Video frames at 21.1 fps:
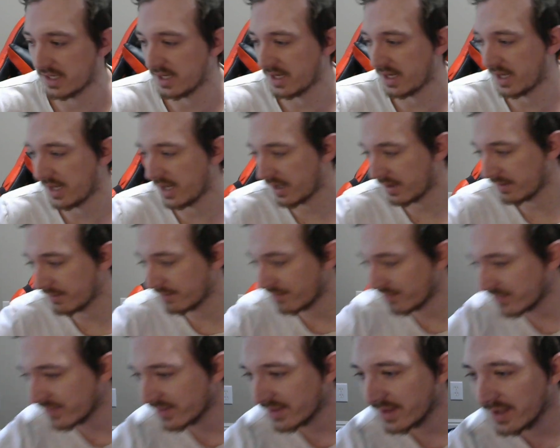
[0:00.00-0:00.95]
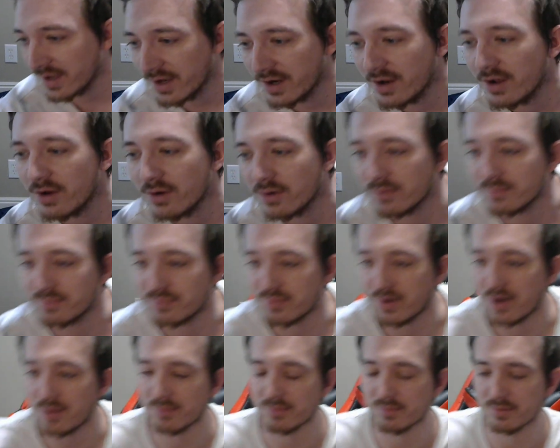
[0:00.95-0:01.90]
Um, I know
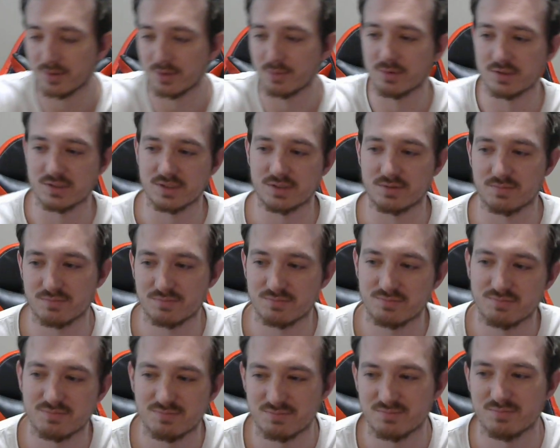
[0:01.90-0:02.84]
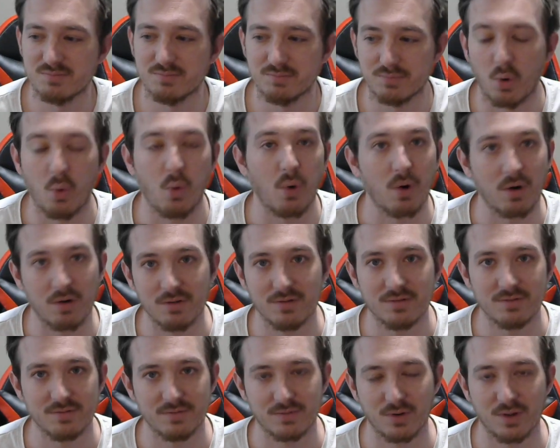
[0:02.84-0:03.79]
probably was a bore
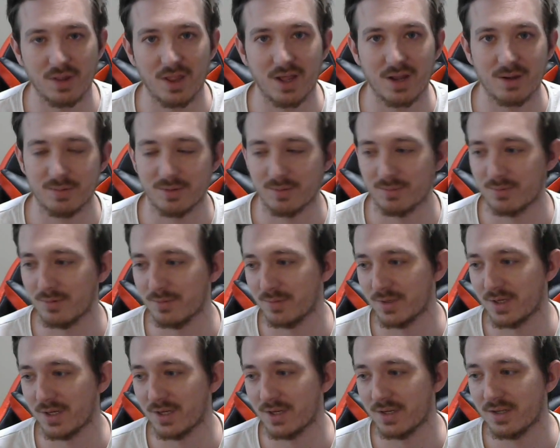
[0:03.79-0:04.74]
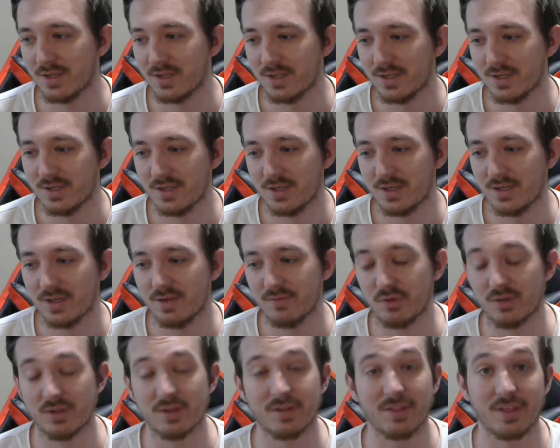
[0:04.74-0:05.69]
for a lot of people, but if
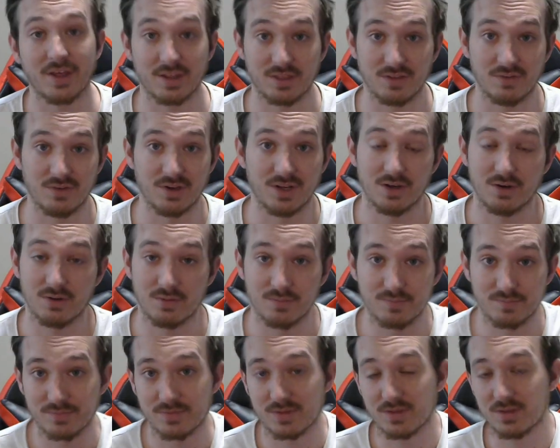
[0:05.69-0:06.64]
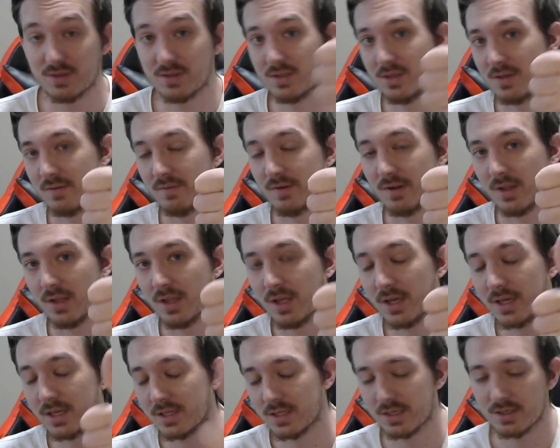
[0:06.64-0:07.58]
you did like the video,
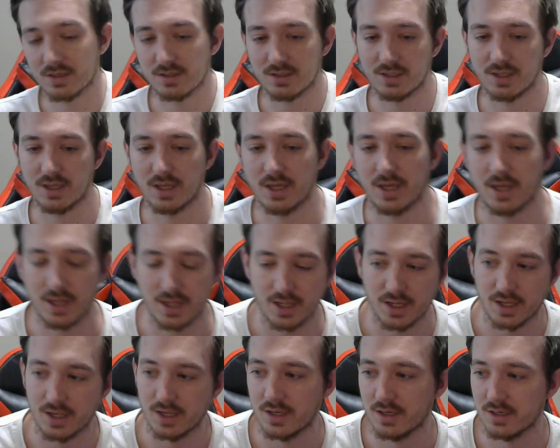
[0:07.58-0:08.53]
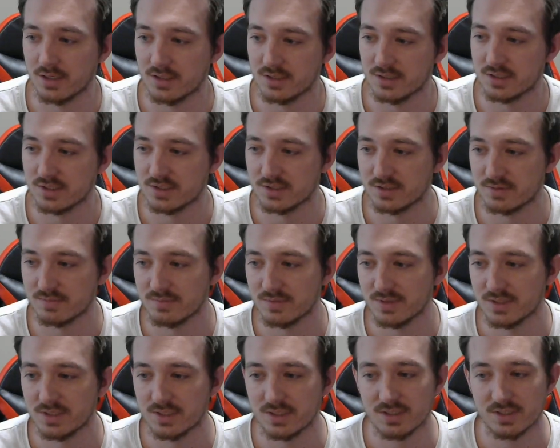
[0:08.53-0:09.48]
like, and
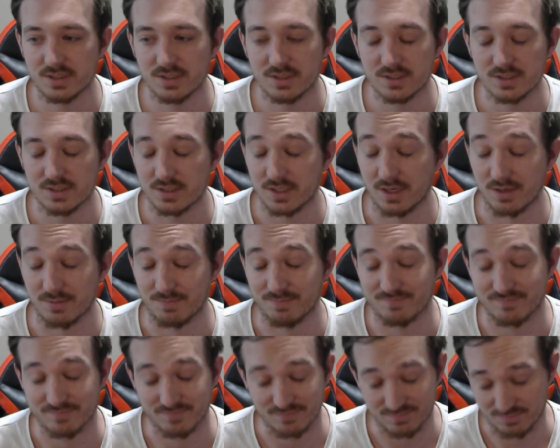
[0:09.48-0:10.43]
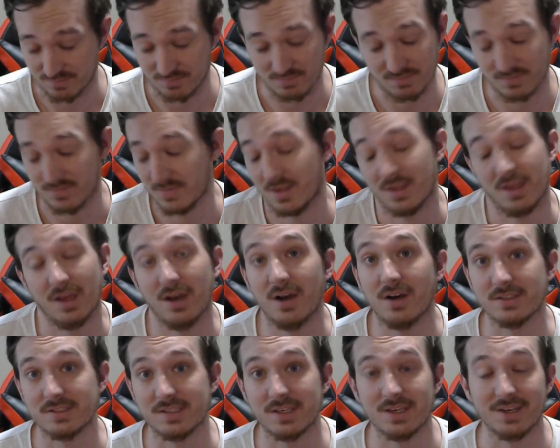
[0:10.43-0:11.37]
yeah.
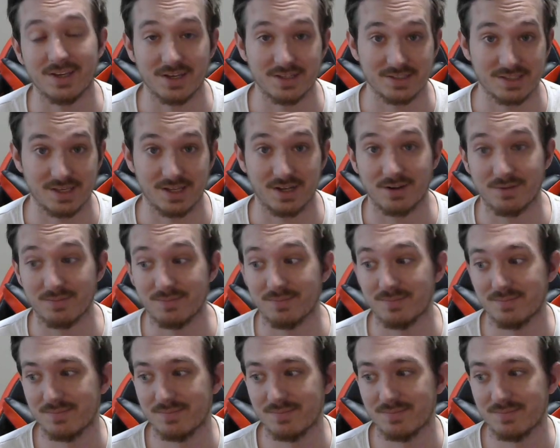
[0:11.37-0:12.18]
I'll see you guys later.